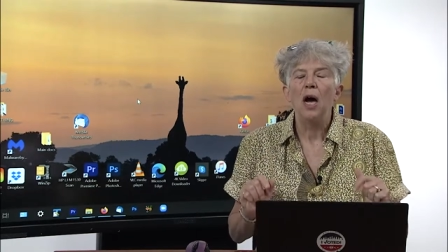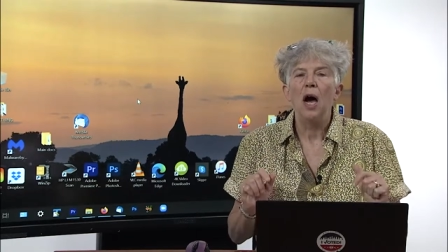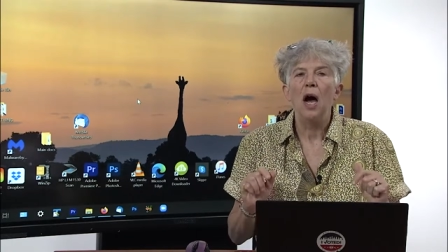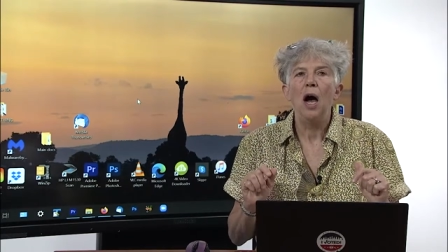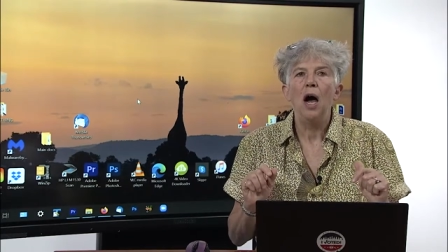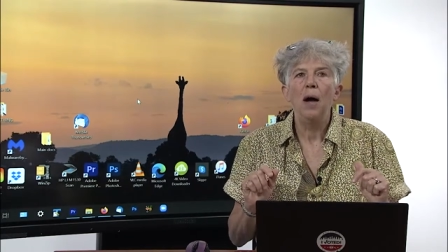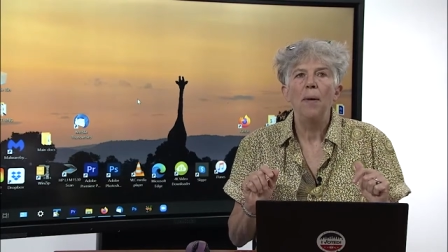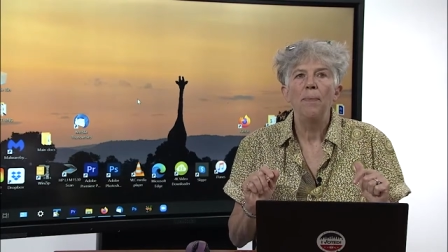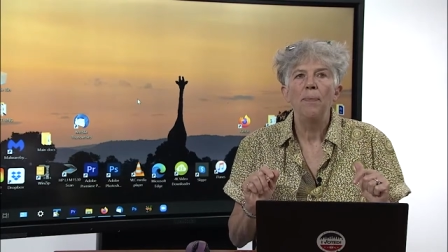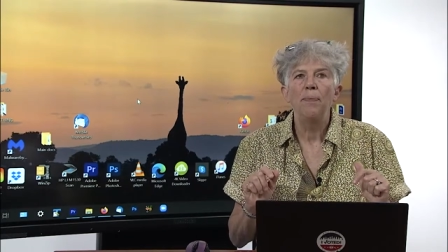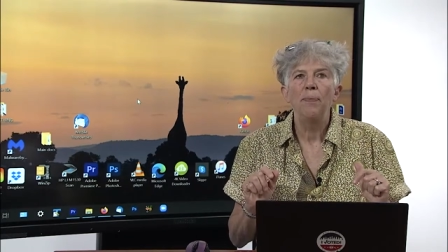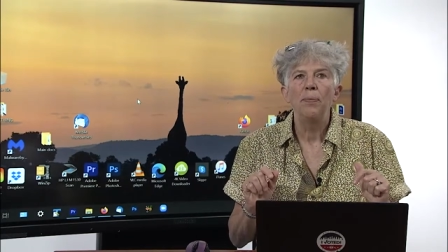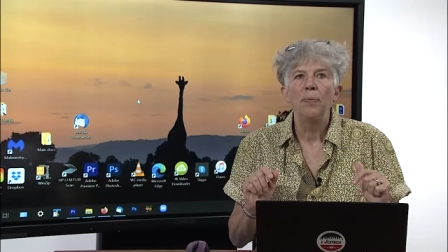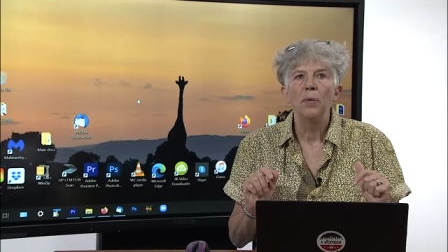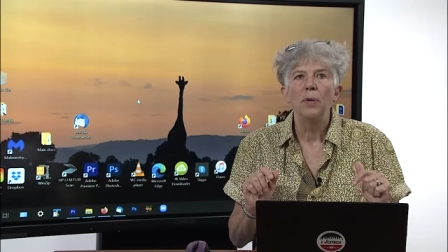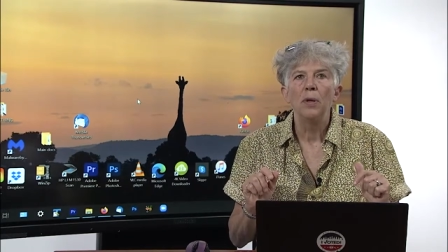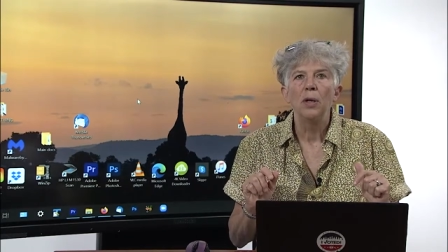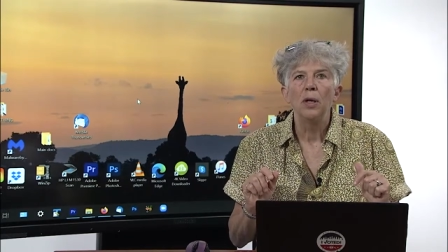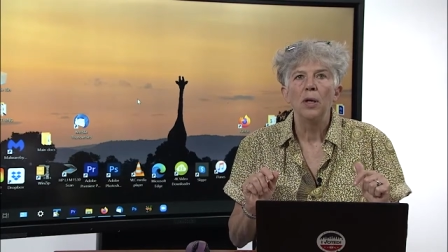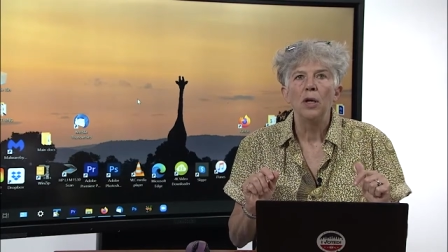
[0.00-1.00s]
Um,
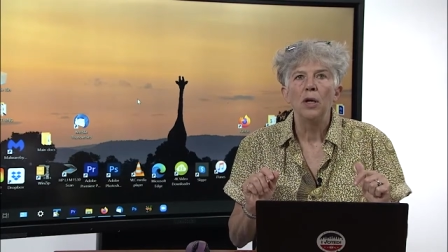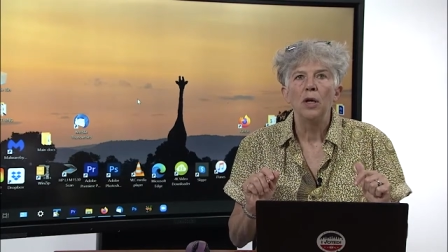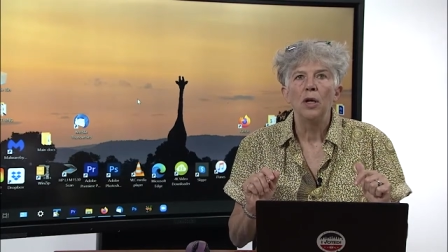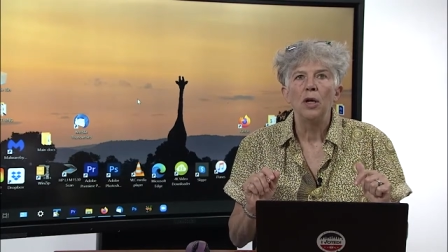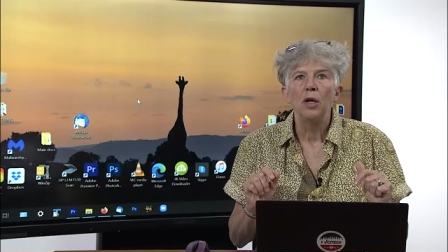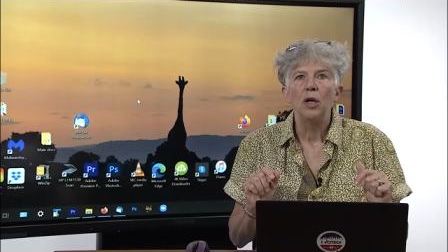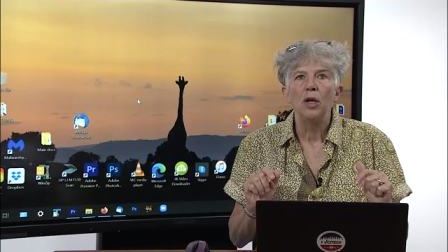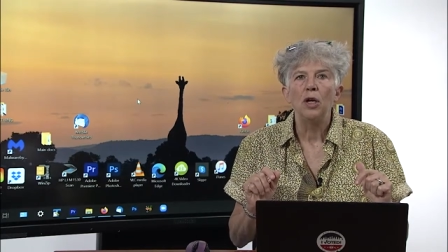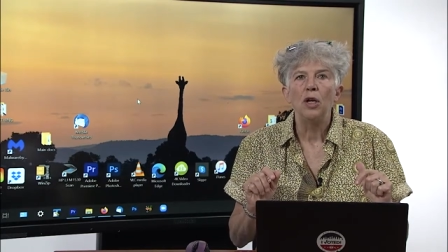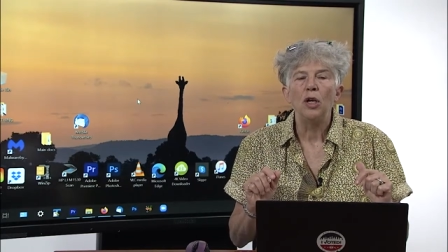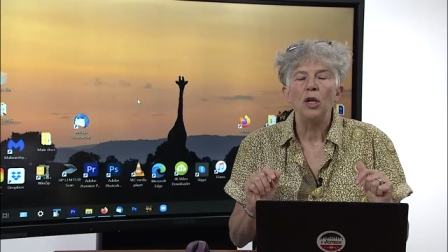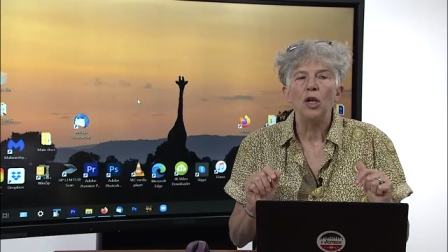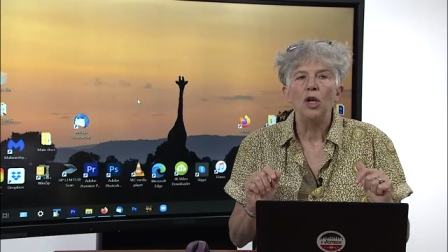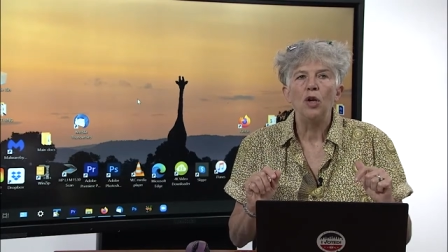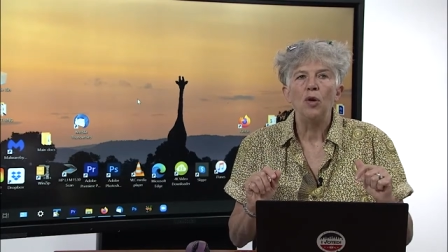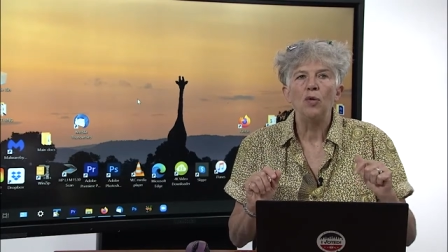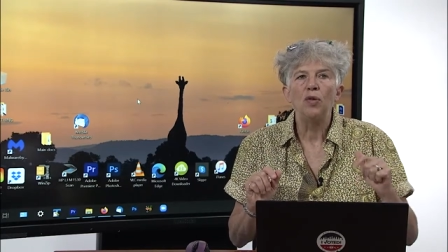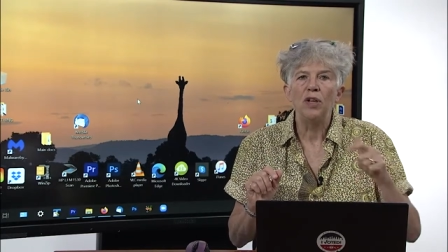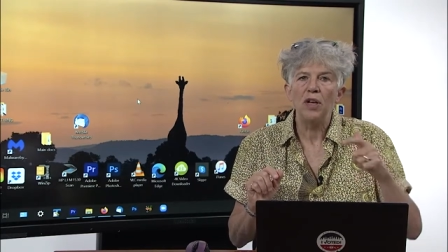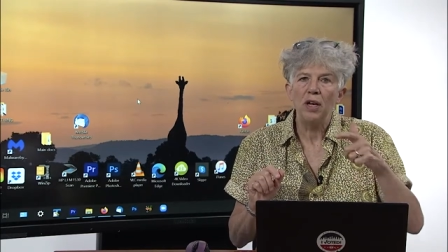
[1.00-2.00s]

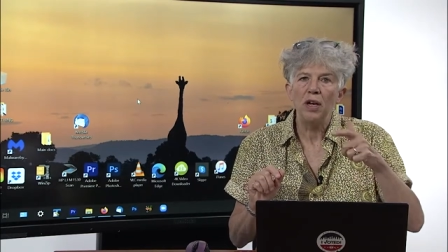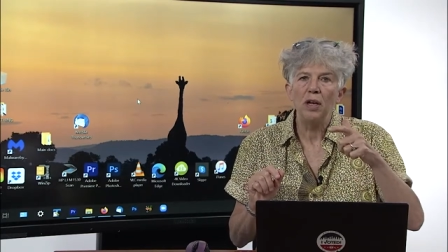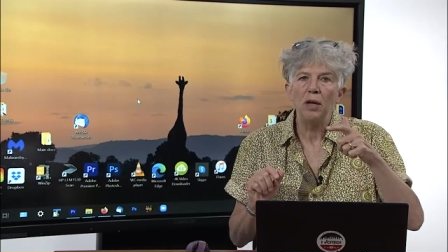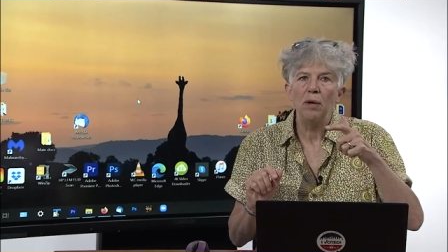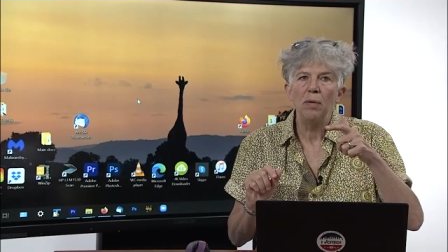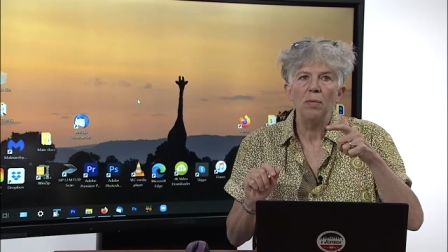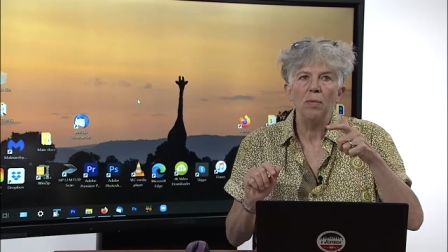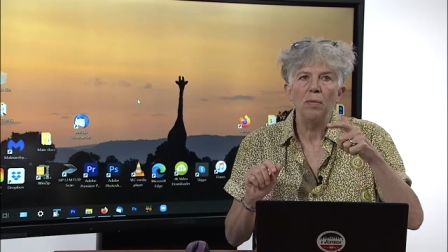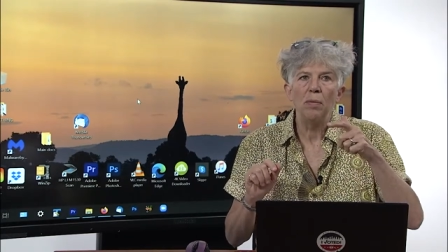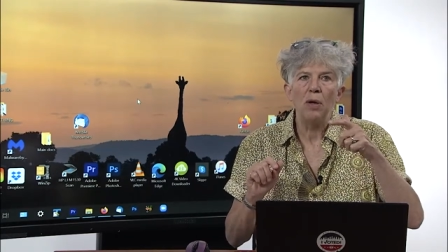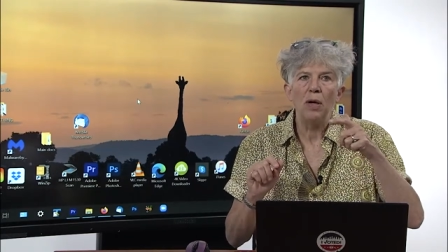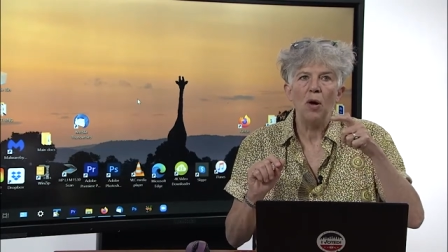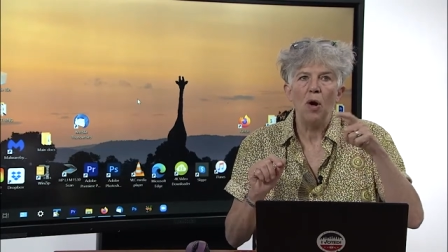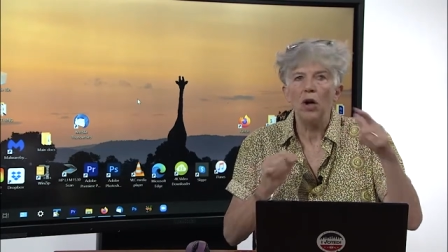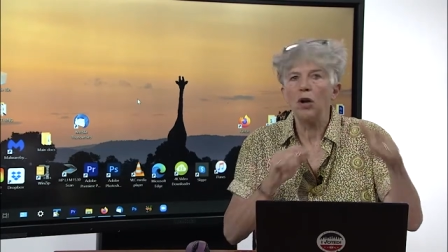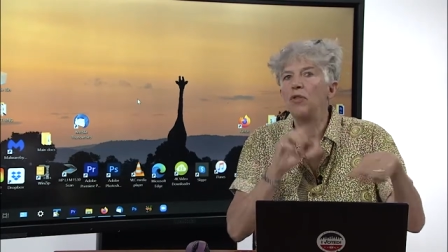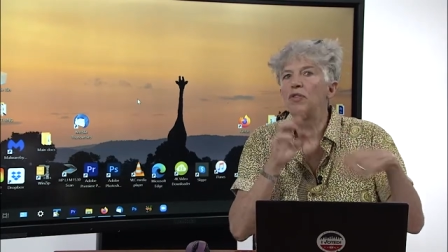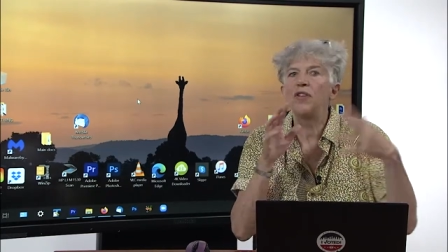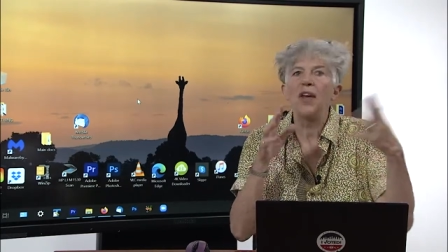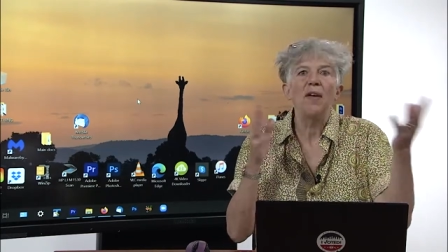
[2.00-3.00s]
you did a
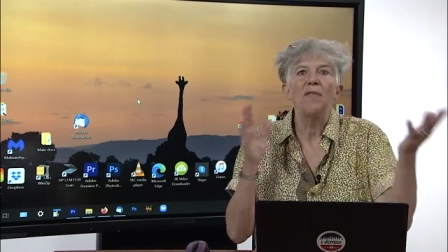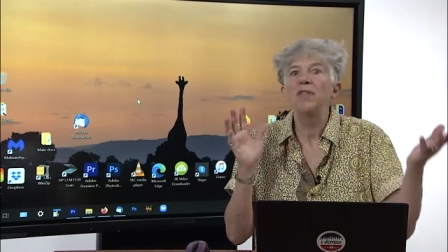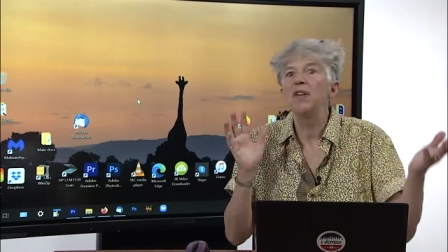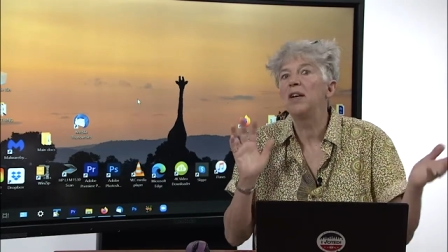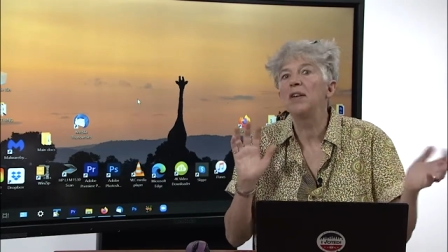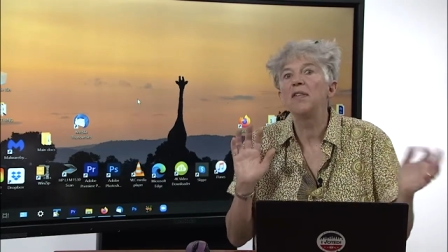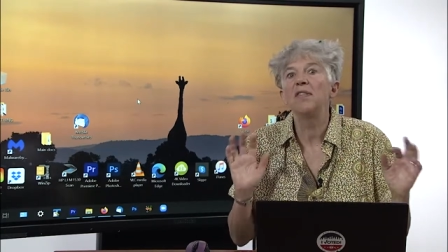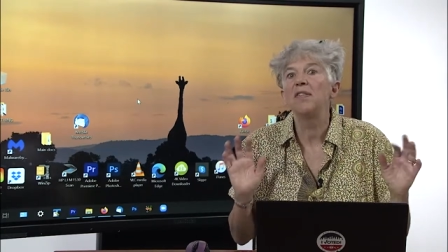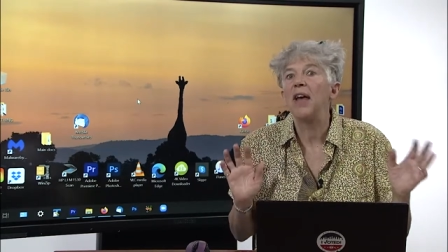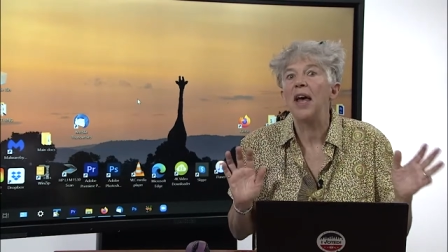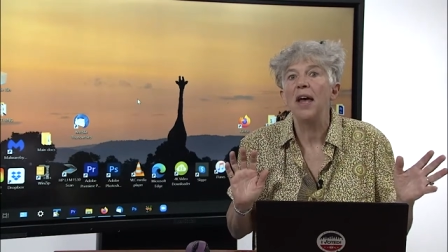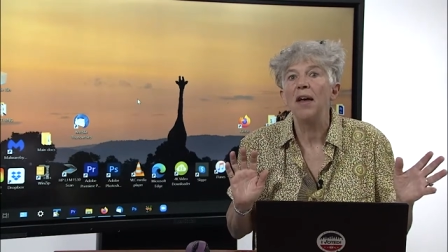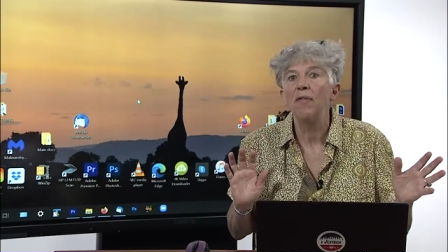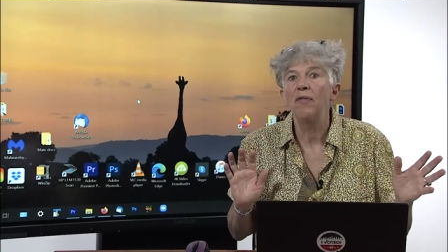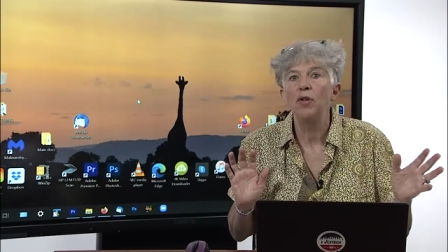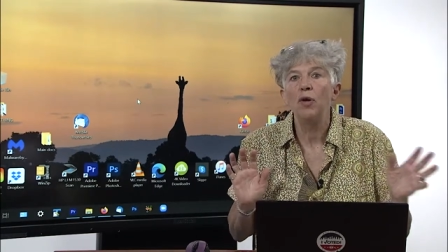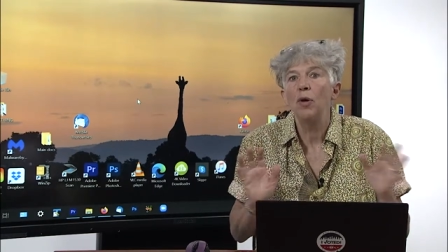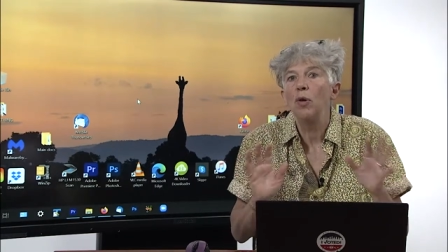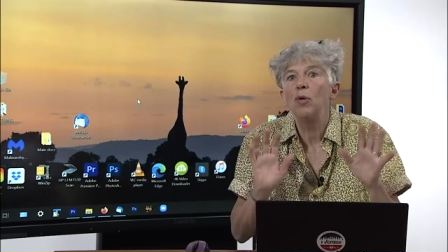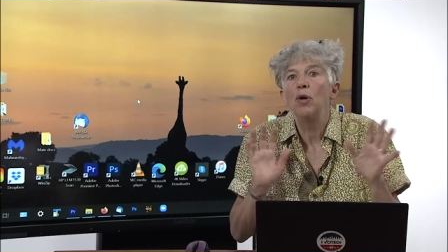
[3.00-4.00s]
autosave did a save.
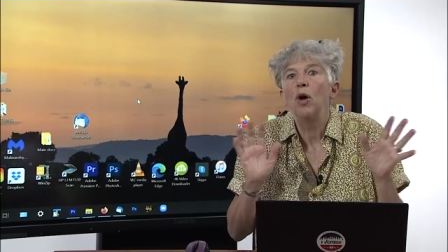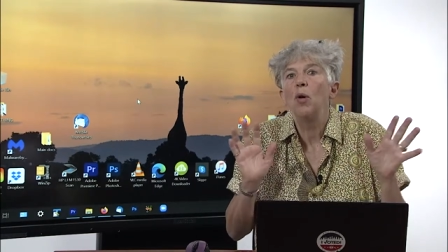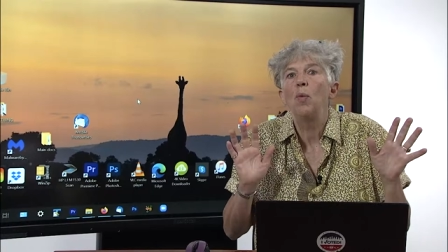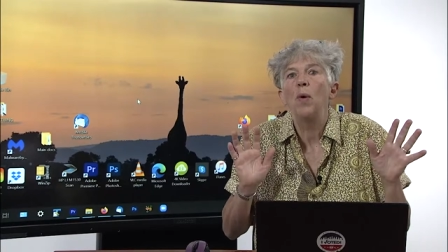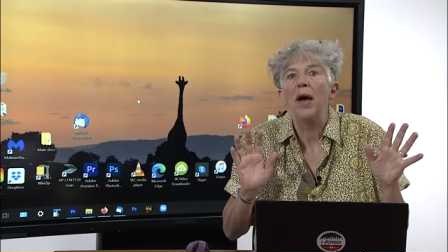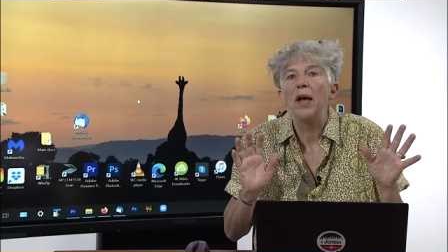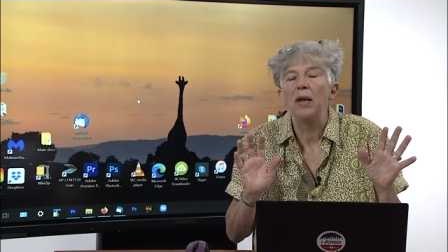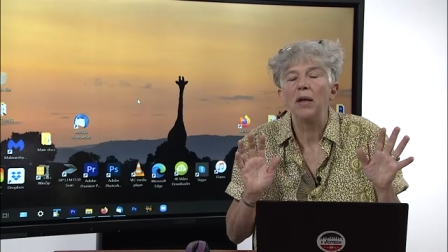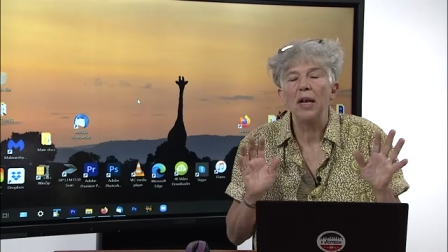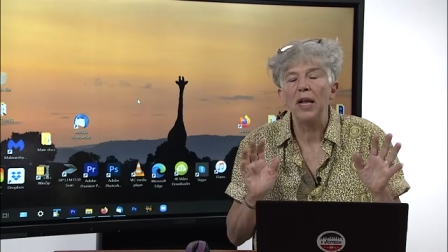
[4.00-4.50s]
You don't know when.